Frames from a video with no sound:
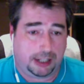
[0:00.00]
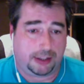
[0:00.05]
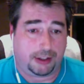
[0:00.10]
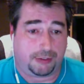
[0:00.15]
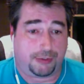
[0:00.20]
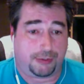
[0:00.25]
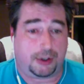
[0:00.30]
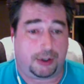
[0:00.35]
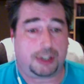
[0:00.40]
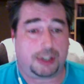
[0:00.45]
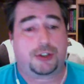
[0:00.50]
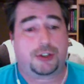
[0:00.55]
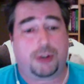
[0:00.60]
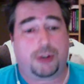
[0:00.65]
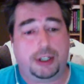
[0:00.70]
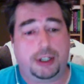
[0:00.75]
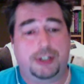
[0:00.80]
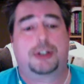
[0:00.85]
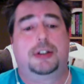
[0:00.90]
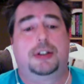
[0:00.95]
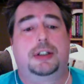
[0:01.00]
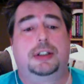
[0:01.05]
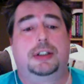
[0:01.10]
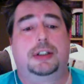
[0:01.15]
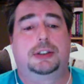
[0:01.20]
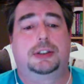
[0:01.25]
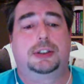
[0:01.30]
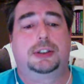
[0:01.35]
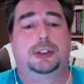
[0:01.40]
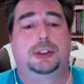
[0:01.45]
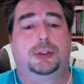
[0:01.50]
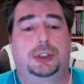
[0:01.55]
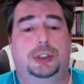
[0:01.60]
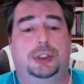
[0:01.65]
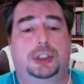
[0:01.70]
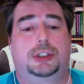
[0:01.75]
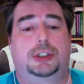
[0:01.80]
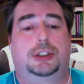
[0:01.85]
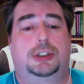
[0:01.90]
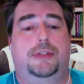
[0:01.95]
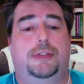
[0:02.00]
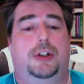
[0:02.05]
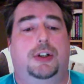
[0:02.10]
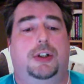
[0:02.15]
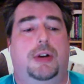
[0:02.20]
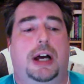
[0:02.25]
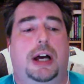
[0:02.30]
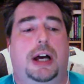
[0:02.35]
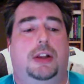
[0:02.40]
The frustration is you just never know how